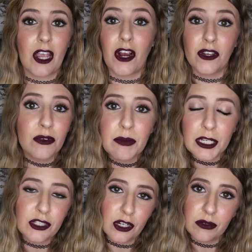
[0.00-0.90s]
Are you a
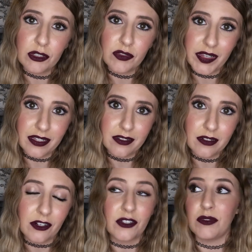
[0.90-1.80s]
big Star Wars
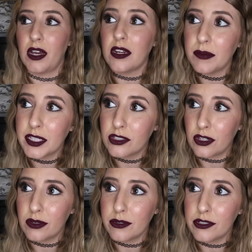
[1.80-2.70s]
fan? Are you not a big
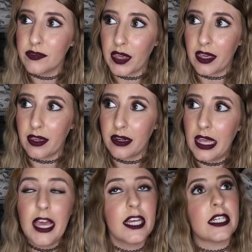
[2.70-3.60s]
Star Wars fan?
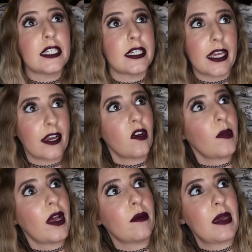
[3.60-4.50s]
Do you care
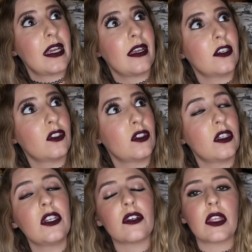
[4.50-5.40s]
about making a,
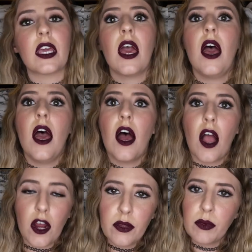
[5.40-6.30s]
you know, like,
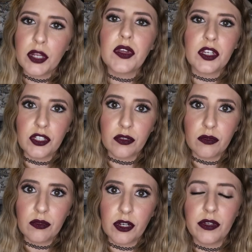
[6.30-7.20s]
are, what are you gonna do?
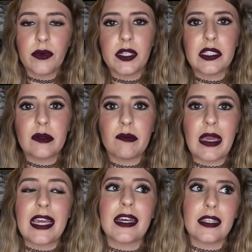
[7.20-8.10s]
Are you going to
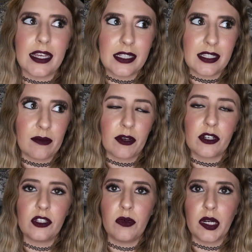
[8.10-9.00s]
make a lightsaber?
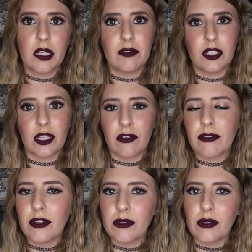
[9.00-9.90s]
Because you wanna give yourself,
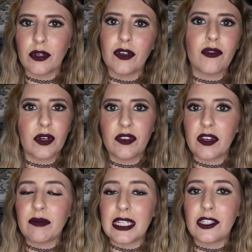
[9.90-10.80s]
you know, thirty to
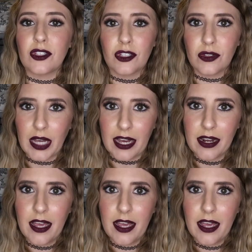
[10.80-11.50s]
forty-five minutes to do that.